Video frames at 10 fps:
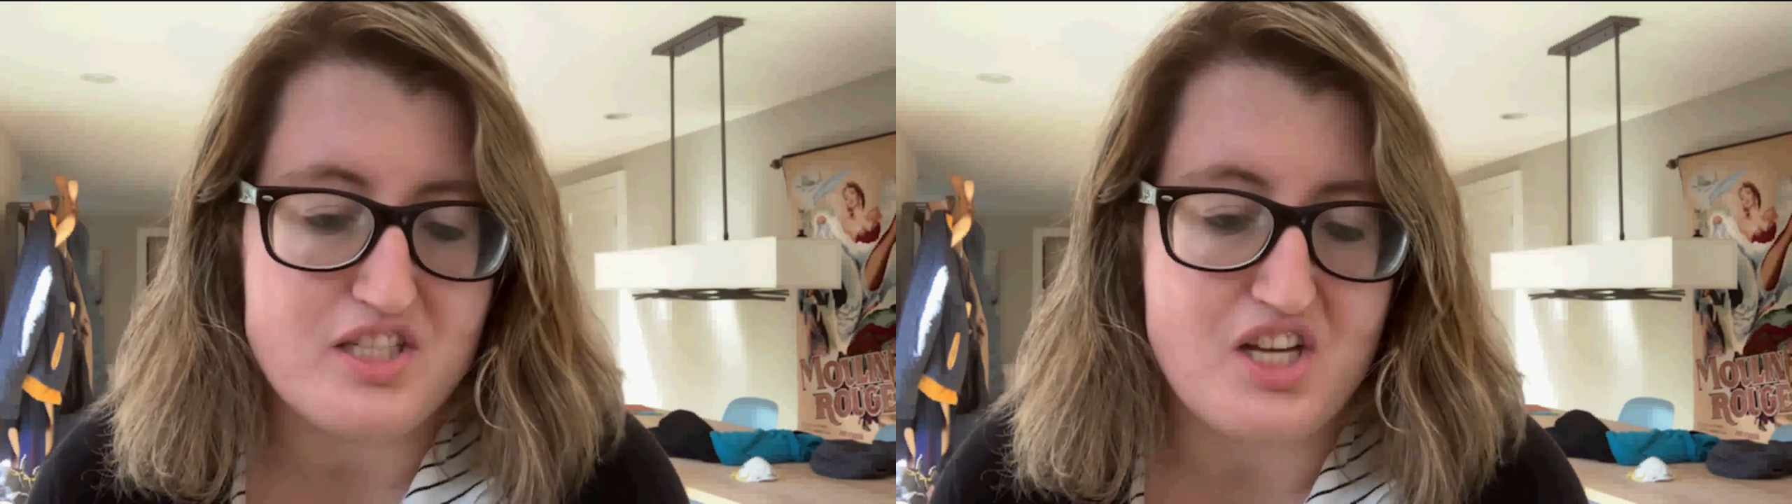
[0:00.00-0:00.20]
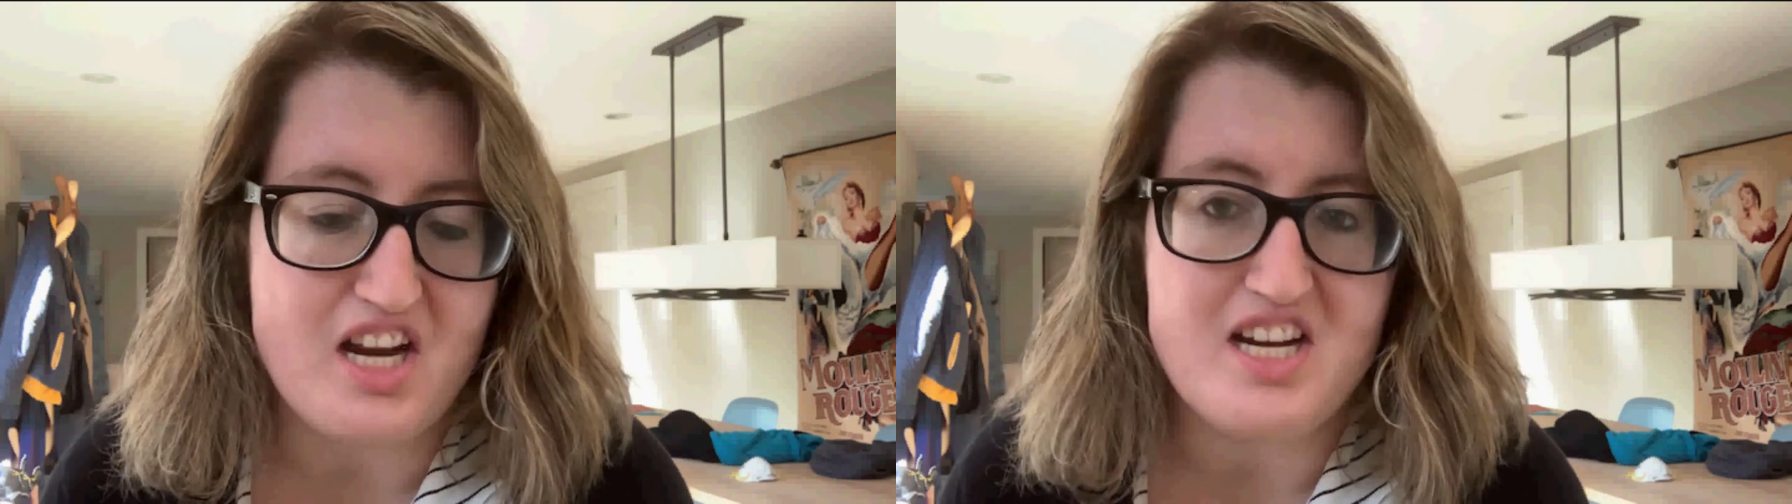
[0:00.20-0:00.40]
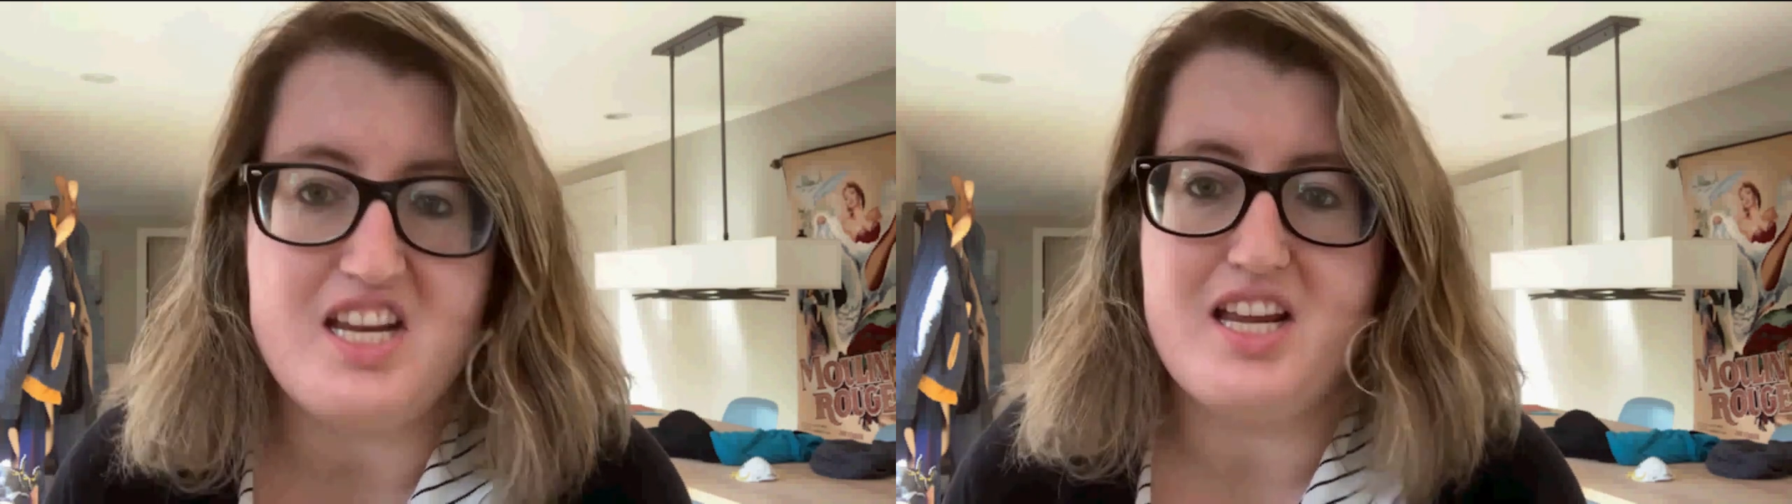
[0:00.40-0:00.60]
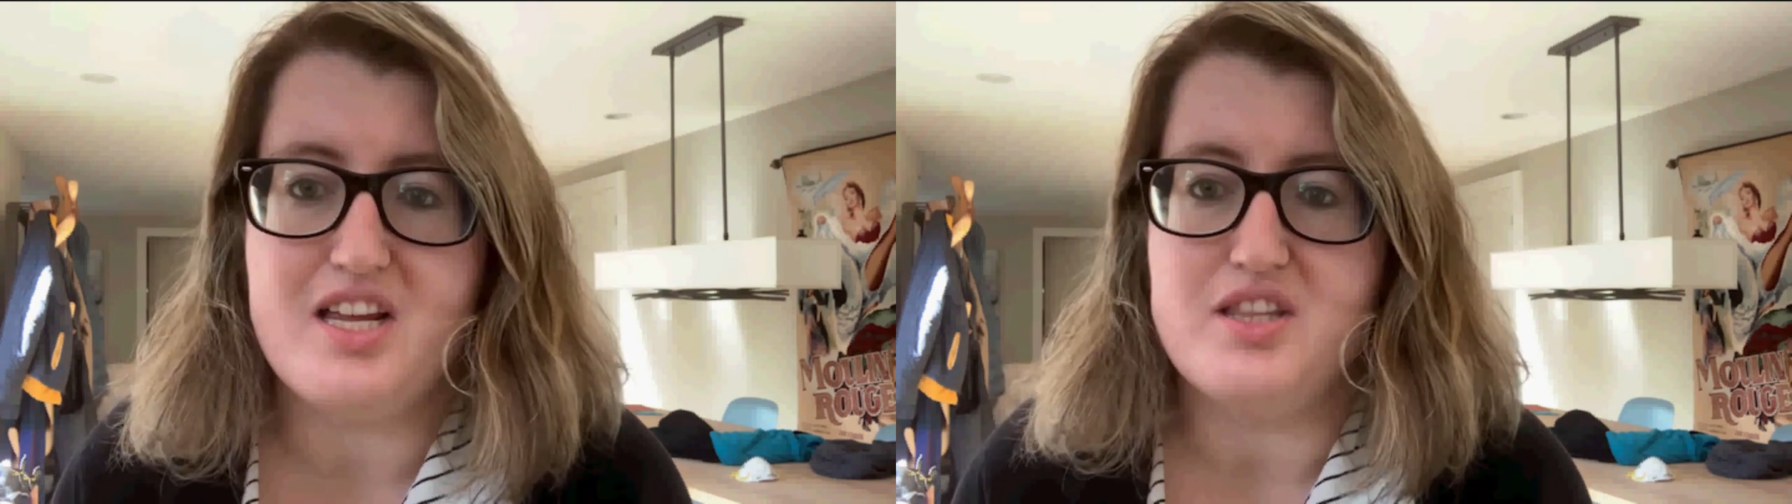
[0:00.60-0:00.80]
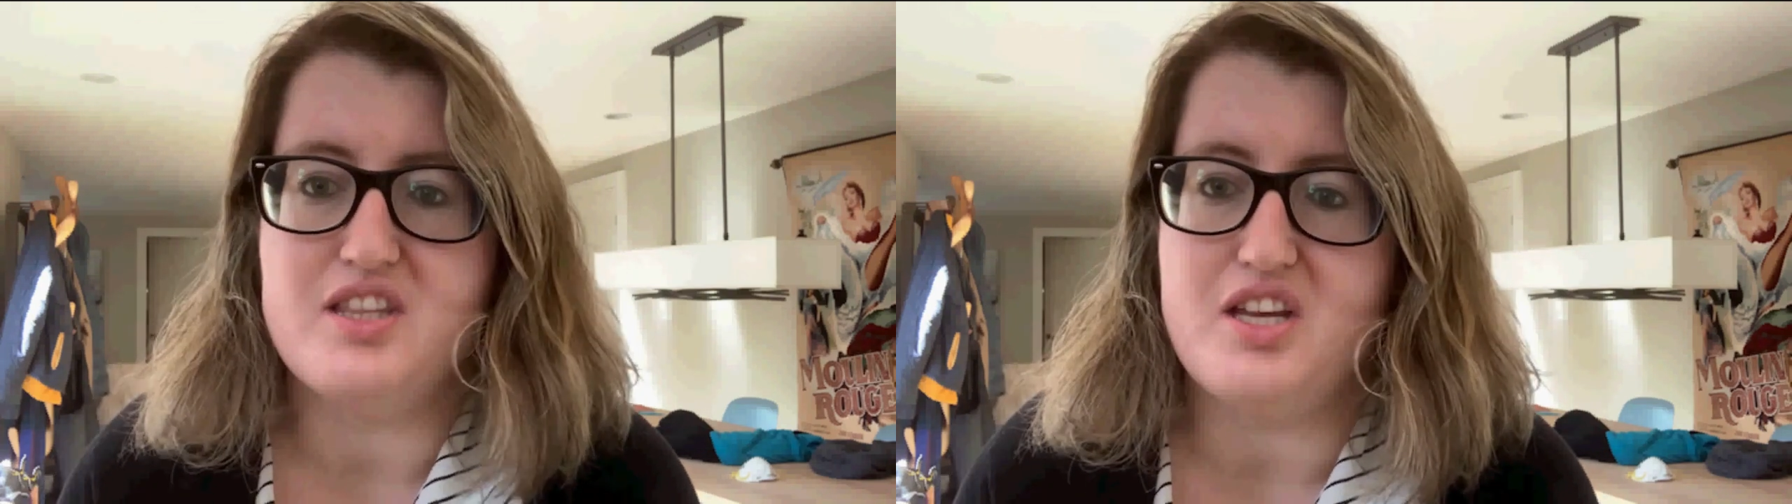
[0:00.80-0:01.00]
study
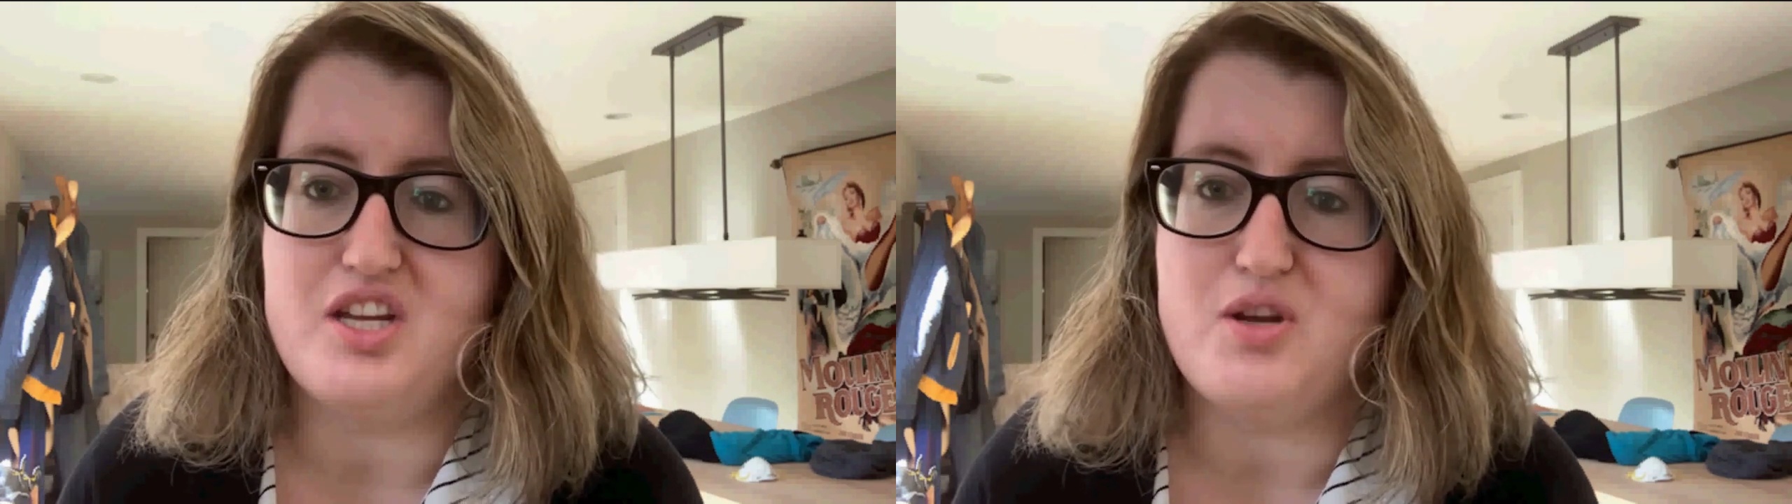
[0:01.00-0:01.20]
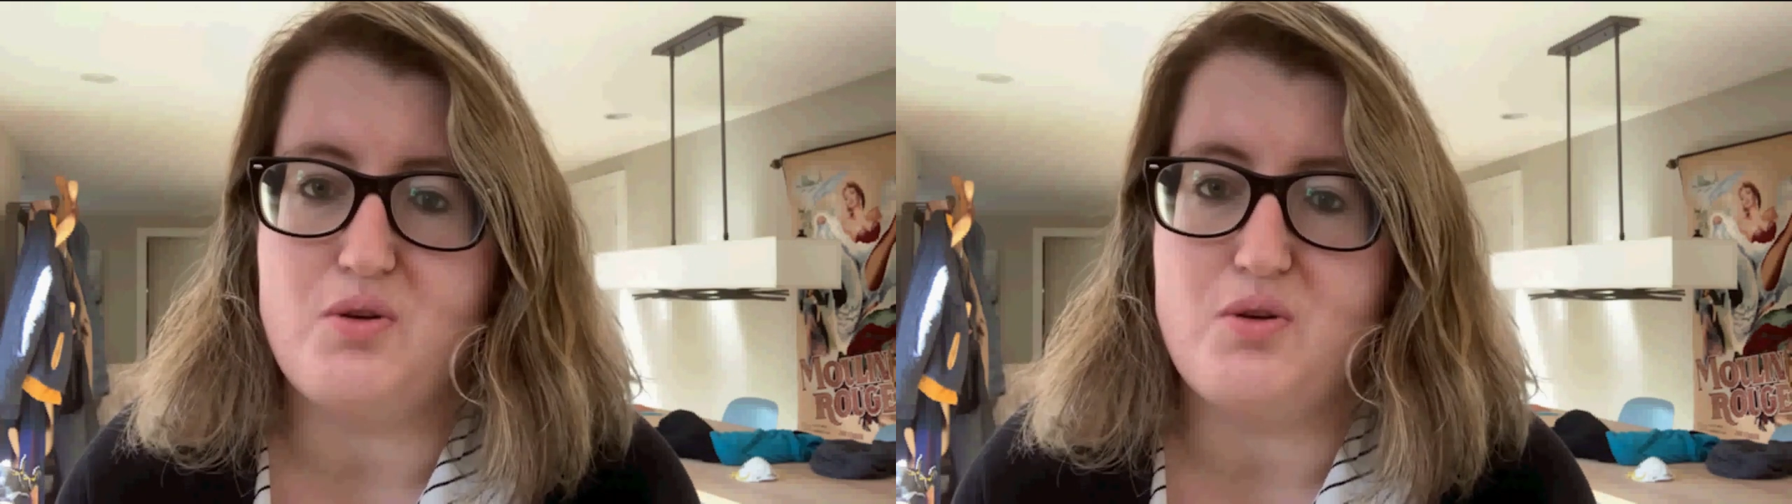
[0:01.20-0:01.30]
in the